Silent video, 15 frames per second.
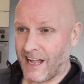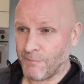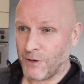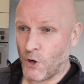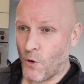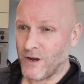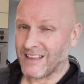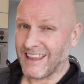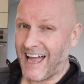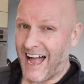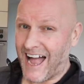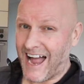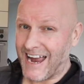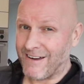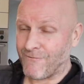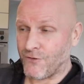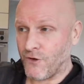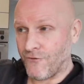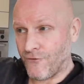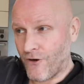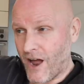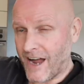I'll be going live
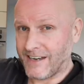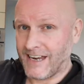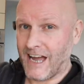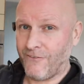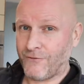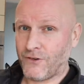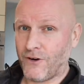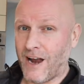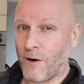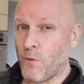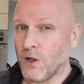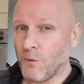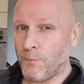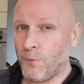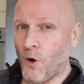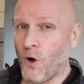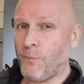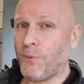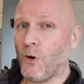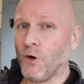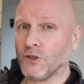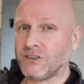the Friday after. I will put a
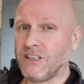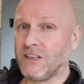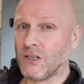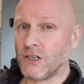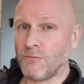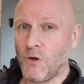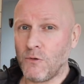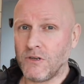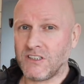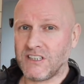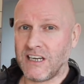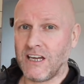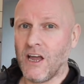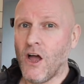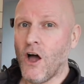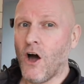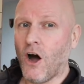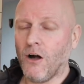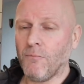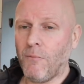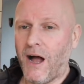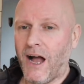post in the community
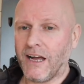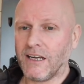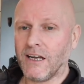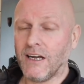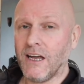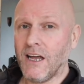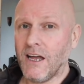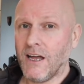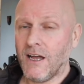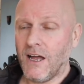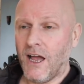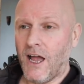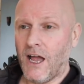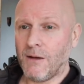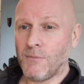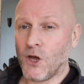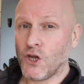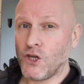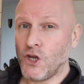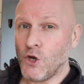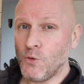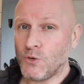on my
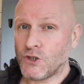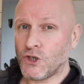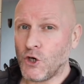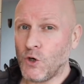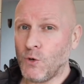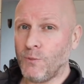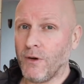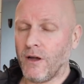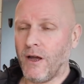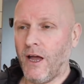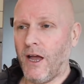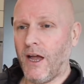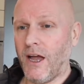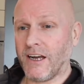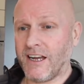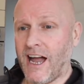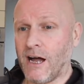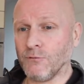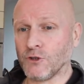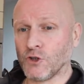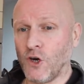YouTube account.